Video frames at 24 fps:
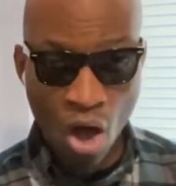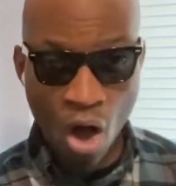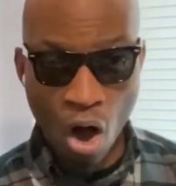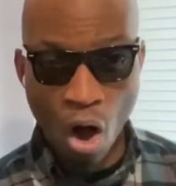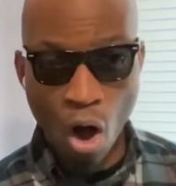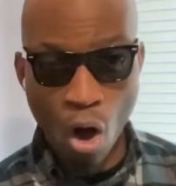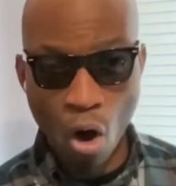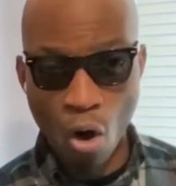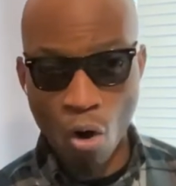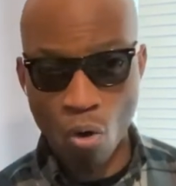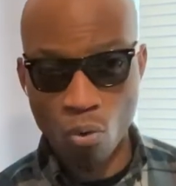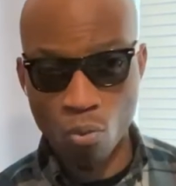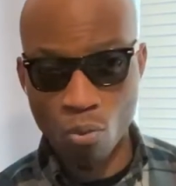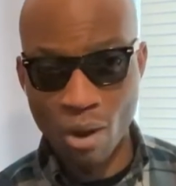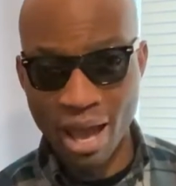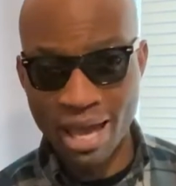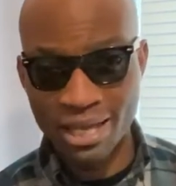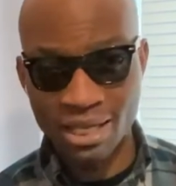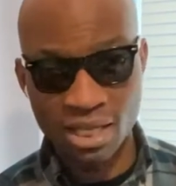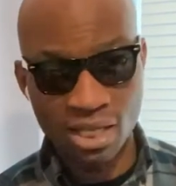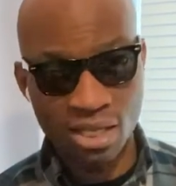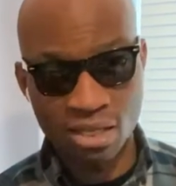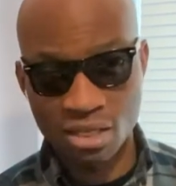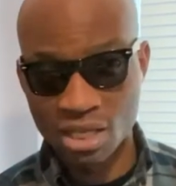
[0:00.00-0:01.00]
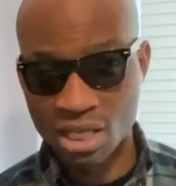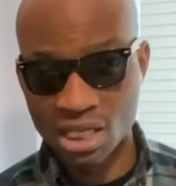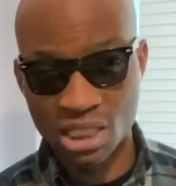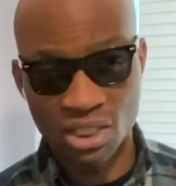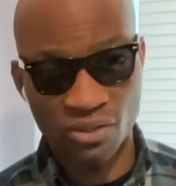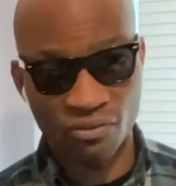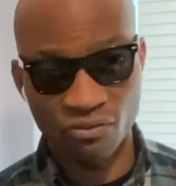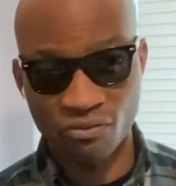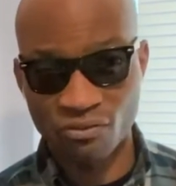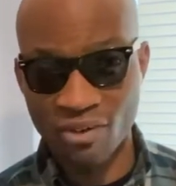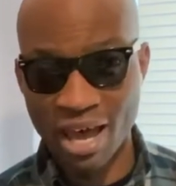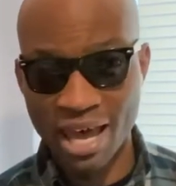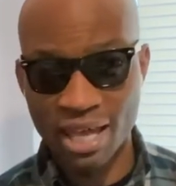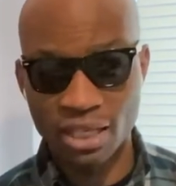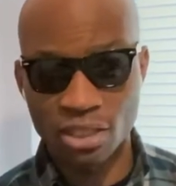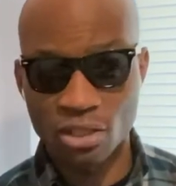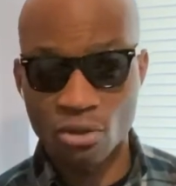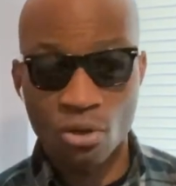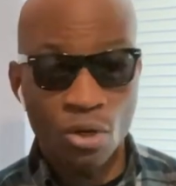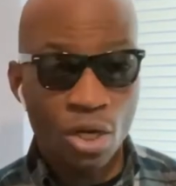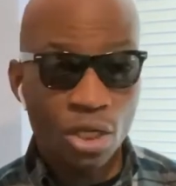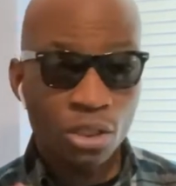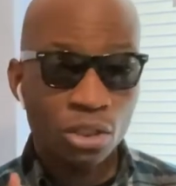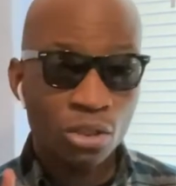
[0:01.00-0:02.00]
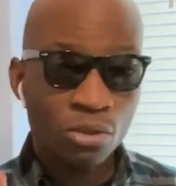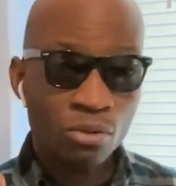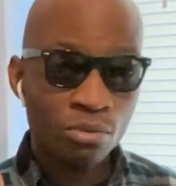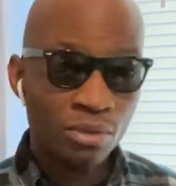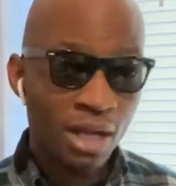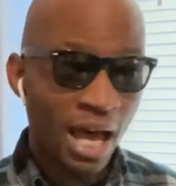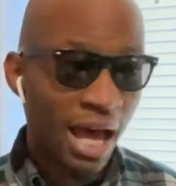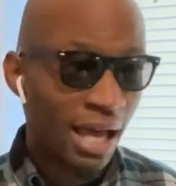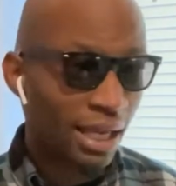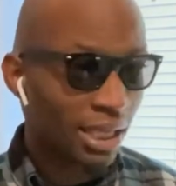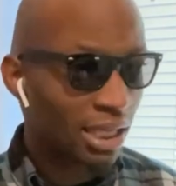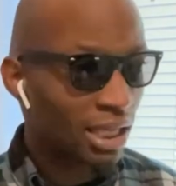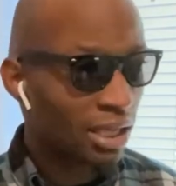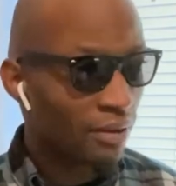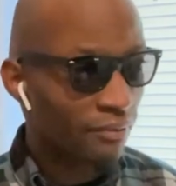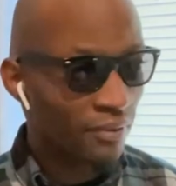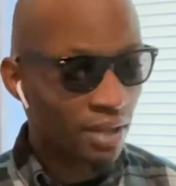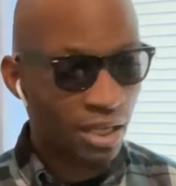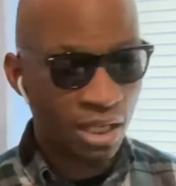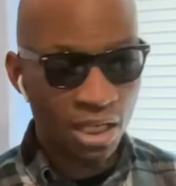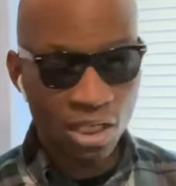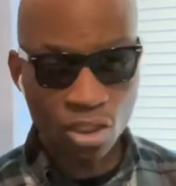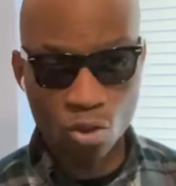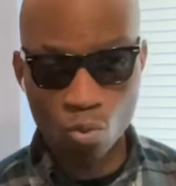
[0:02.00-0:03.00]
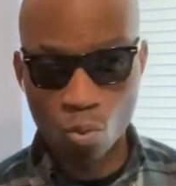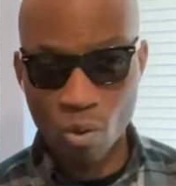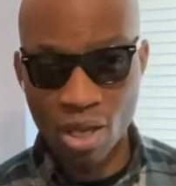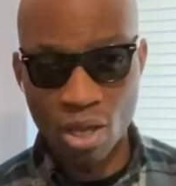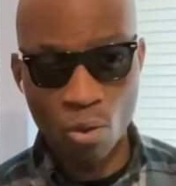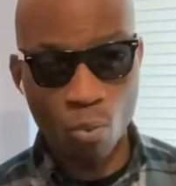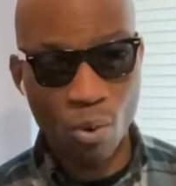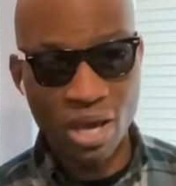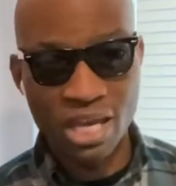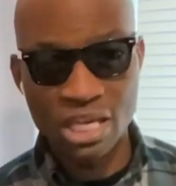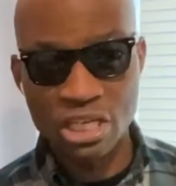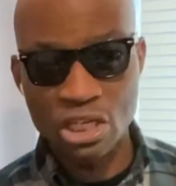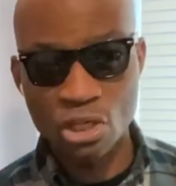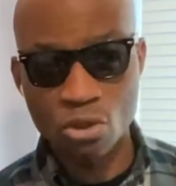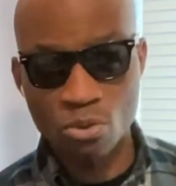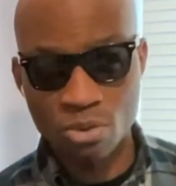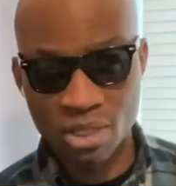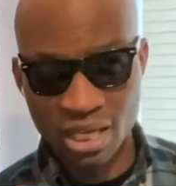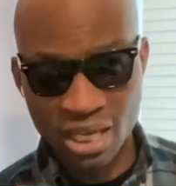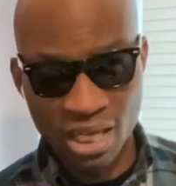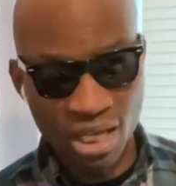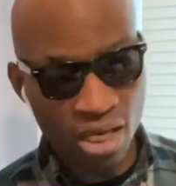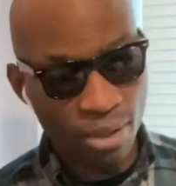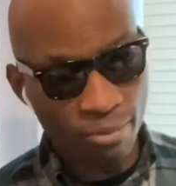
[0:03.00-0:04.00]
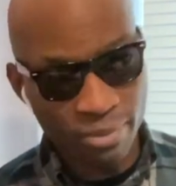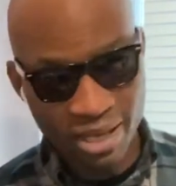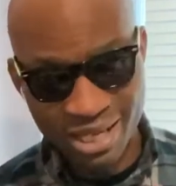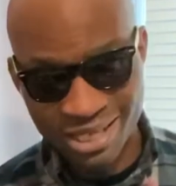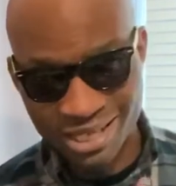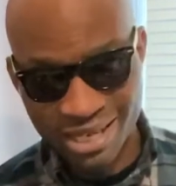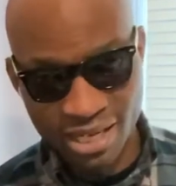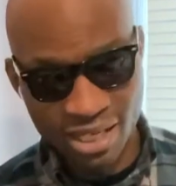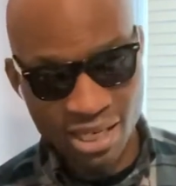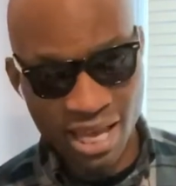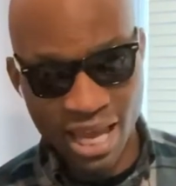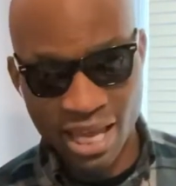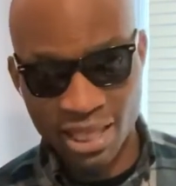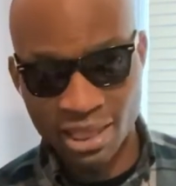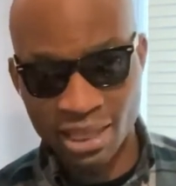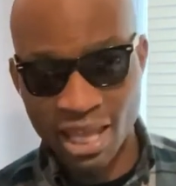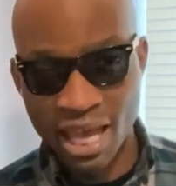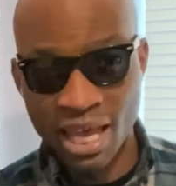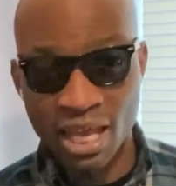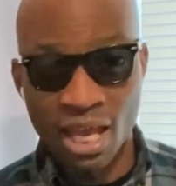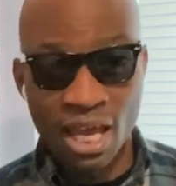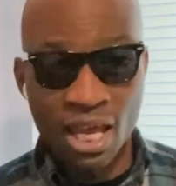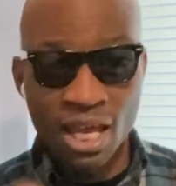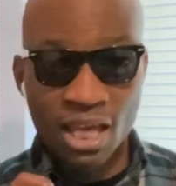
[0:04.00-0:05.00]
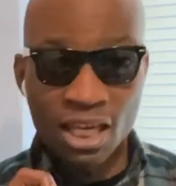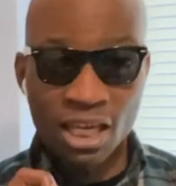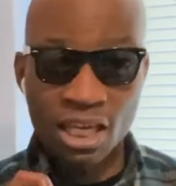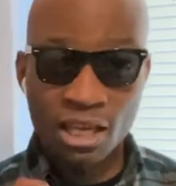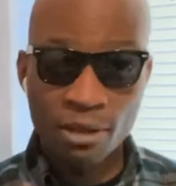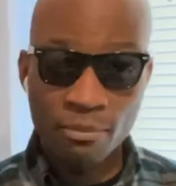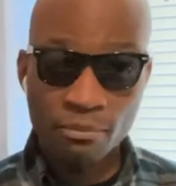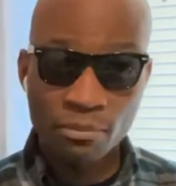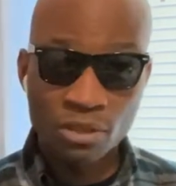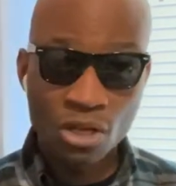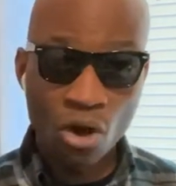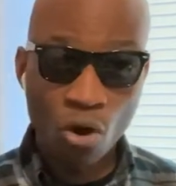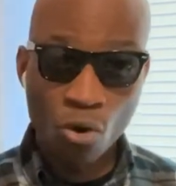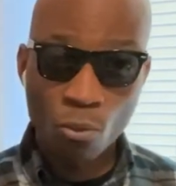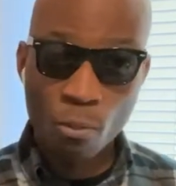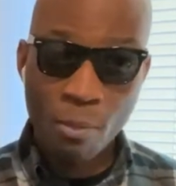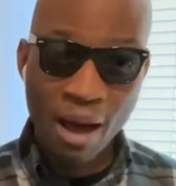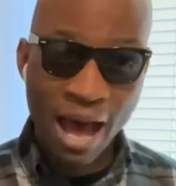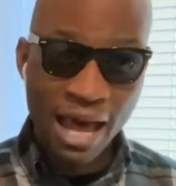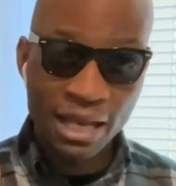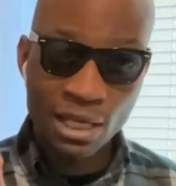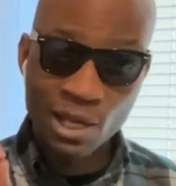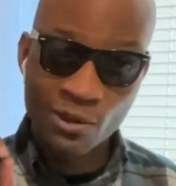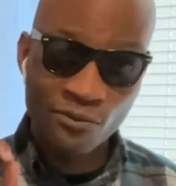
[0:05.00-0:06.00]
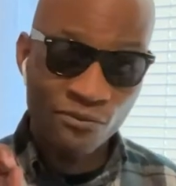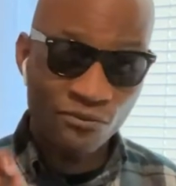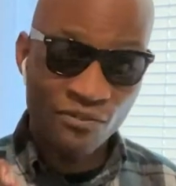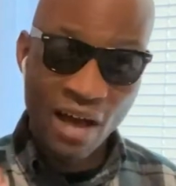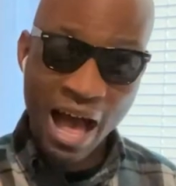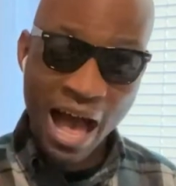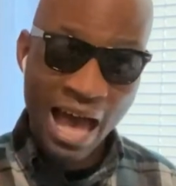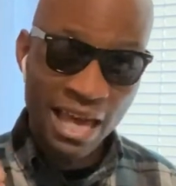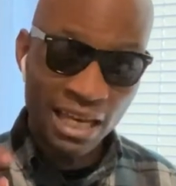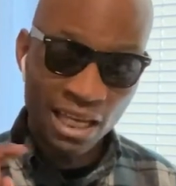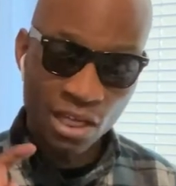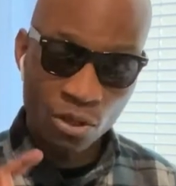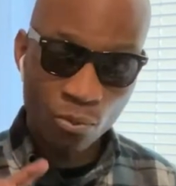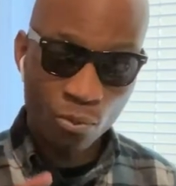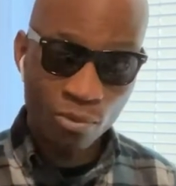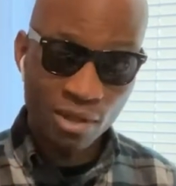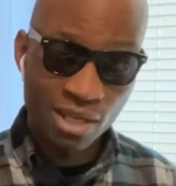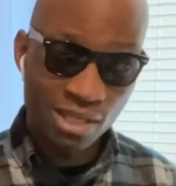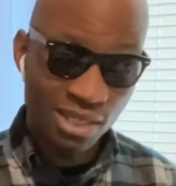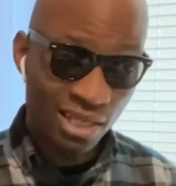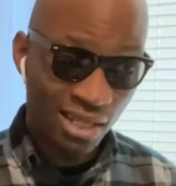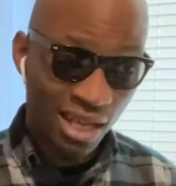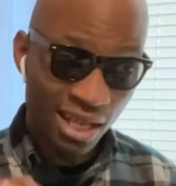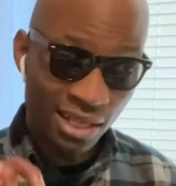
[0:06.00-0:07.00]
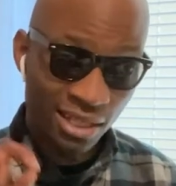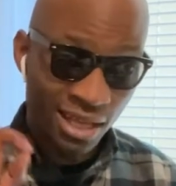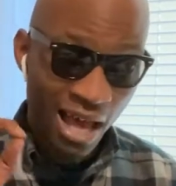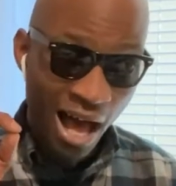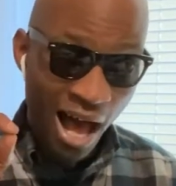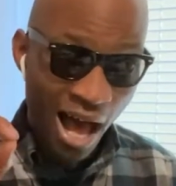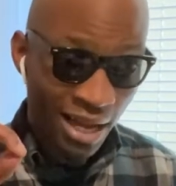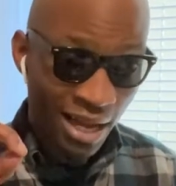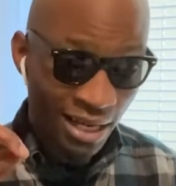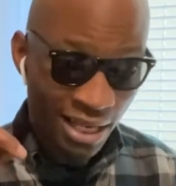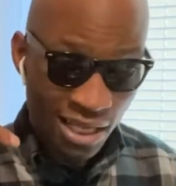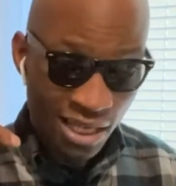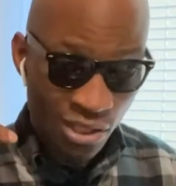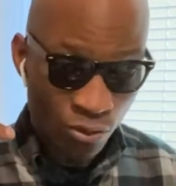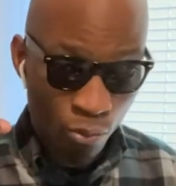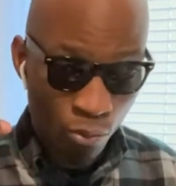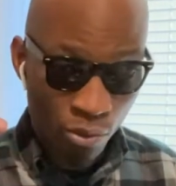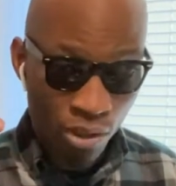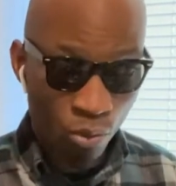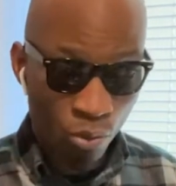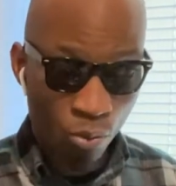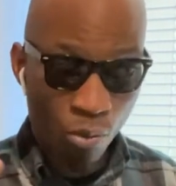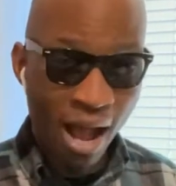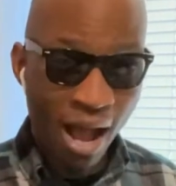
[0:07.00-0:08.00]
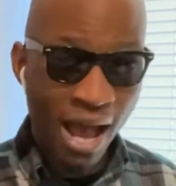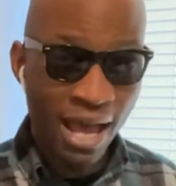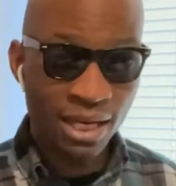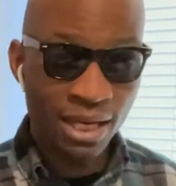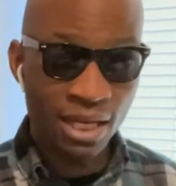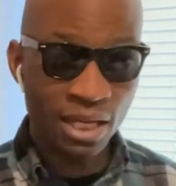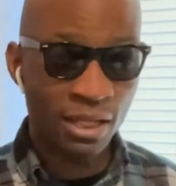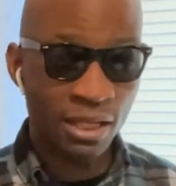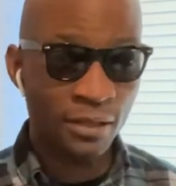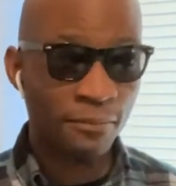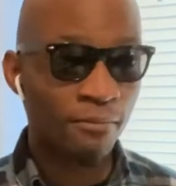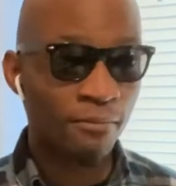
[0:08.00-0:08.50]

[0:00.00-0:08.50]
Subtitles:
all right in this fight. Do not give any sway way to the enemy today. Let him know by defining reason that God is rewriting